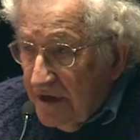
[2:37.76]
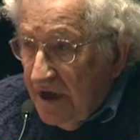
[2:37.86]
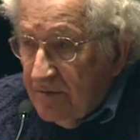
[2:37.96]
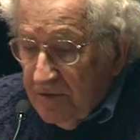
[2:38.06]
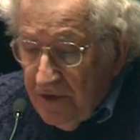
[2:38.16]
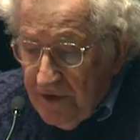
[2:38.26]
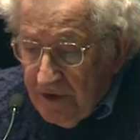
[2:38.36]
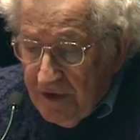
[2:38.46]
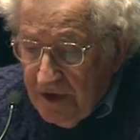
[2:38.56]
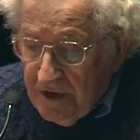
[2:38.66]
April
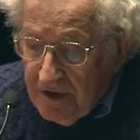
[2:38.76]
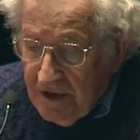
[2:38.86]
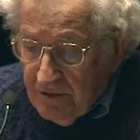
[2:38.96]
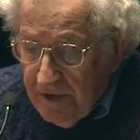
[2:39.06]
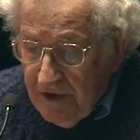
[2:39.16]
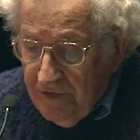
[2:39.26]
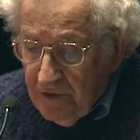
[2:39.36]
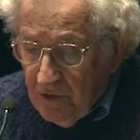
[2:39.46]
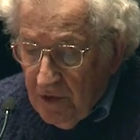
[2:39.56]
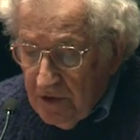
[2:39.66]
13th, I'll read a
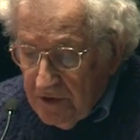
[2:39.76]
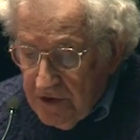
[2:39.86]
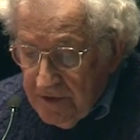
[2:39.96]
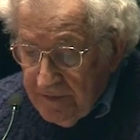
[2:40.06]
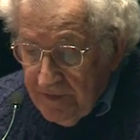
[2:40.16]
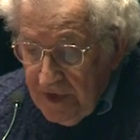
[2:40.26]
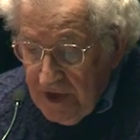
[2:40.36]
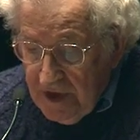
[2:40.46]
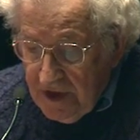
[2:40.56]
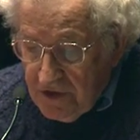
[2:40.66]
few quotes.
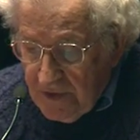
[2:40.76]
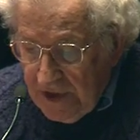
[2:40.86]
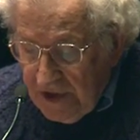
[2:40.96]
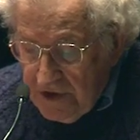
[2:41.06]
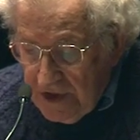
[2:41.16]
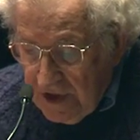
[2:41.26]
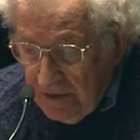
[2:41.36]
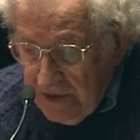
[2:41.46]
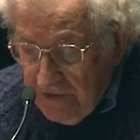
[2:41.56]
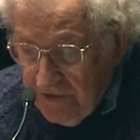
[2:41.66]
Israeli
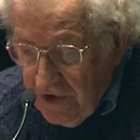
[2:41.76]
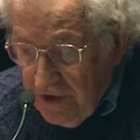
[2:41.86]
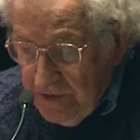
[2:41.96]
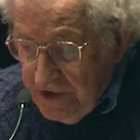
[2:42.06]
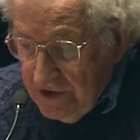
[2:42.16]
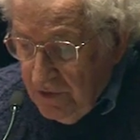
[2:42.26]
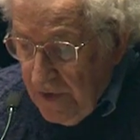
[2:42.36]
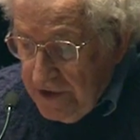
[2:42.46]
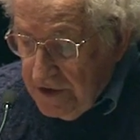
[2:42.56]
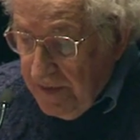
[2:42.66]
settlement farms in the
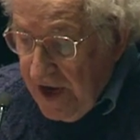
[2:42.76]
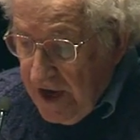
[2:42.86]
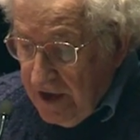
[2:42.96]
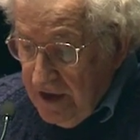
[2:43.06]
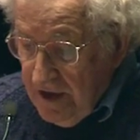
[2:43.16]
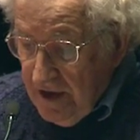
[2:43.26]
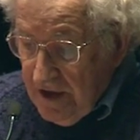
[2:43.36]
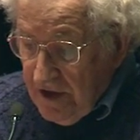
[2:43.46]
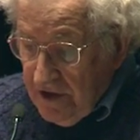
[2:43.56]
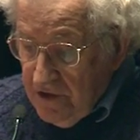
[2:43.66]
West Bank
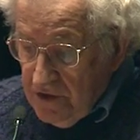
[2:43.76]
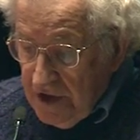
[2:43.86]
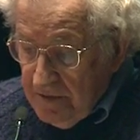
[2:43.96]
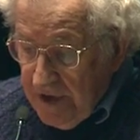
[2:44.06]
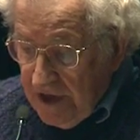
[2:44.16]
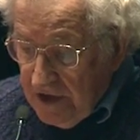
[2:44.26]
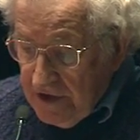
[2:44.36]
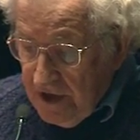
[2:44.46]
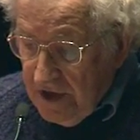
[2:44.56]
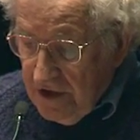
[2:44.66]
are using
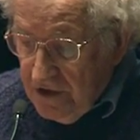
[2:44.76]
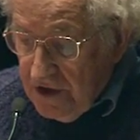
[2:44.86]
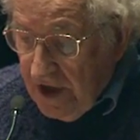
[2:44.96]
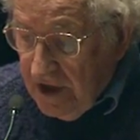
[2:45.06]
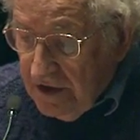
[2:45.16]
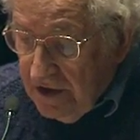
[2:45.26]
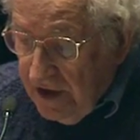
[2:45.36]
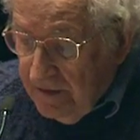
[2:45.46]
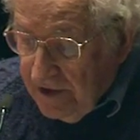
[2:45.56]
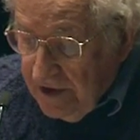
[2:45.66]
Palestinian child
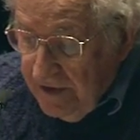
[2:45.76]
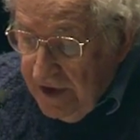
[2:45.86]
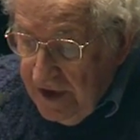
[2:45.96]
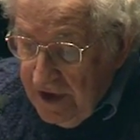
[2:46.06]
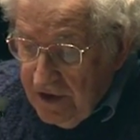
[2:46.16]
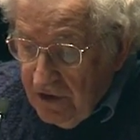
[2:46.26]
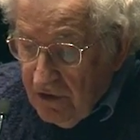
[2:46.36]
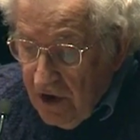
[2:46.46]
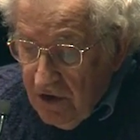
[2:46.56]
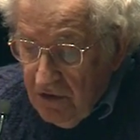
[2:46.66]
labor to
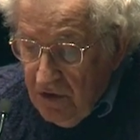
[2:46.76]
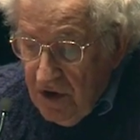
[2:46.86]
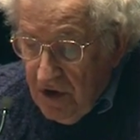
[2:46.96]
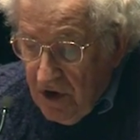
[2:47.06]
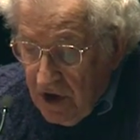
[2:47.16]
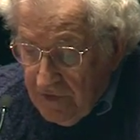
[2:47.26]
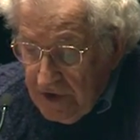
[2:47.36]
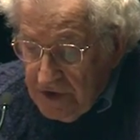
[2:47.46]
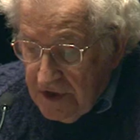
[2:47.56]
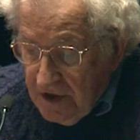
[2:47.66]
grow,
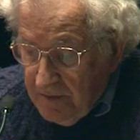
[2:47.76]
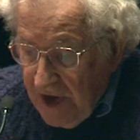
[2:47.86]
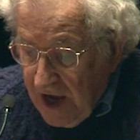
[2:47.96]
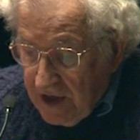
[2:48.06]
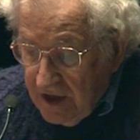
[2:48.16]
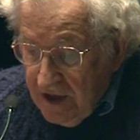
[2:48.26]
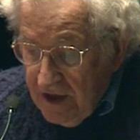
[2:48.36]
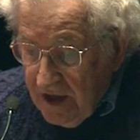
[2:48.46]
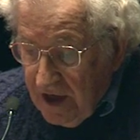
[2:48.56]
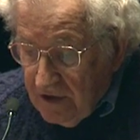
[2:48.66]
harvest, and pack
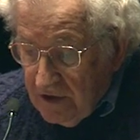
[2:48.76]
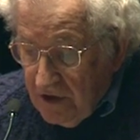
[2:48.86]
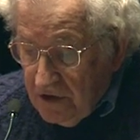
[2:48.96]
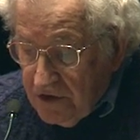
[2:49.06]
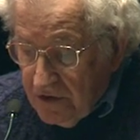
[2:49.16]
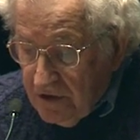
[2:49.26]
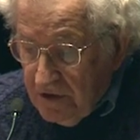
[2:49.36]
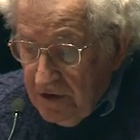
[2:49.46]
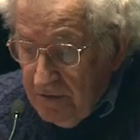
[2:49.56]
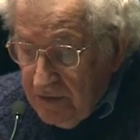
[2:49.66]

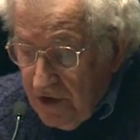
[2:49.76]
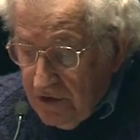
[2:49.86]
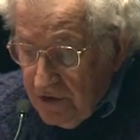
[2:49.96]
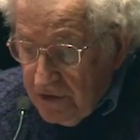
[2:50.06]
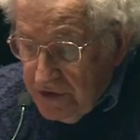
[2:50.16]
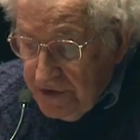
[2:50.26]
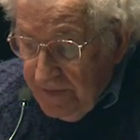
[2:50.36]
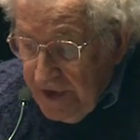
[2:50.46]
agricultural produce,